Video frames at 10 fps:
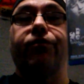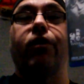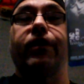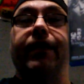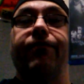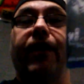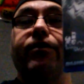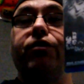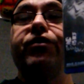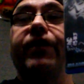strongly
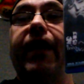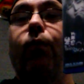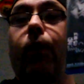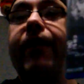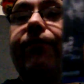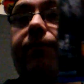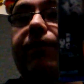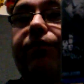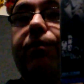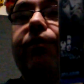advise you stay away
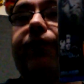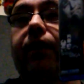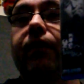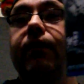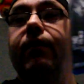from this movie.